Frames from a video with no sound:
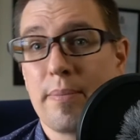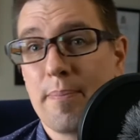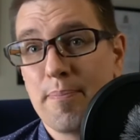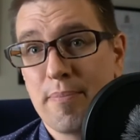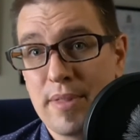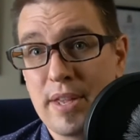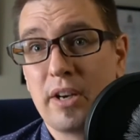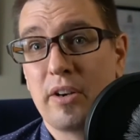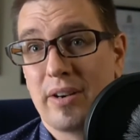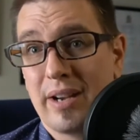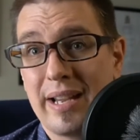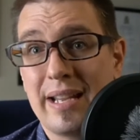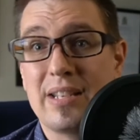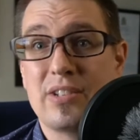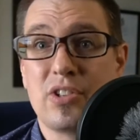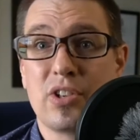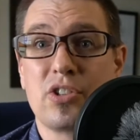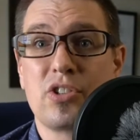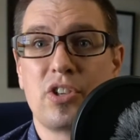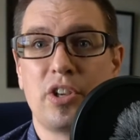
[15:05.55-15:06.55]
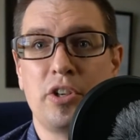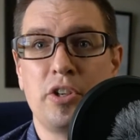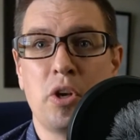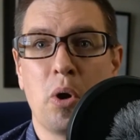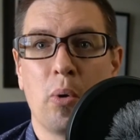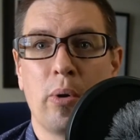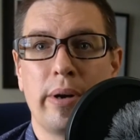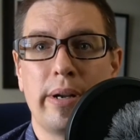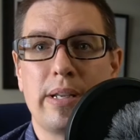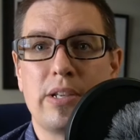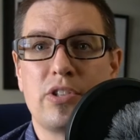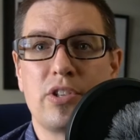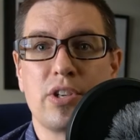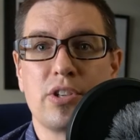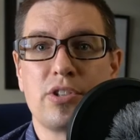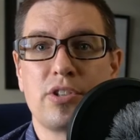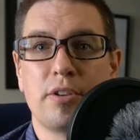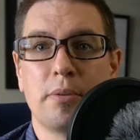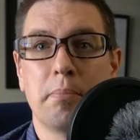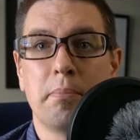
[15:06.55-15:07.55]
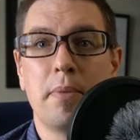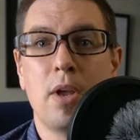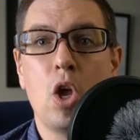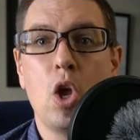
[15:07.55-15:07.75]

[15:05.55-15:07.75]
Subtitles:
There is a seniority system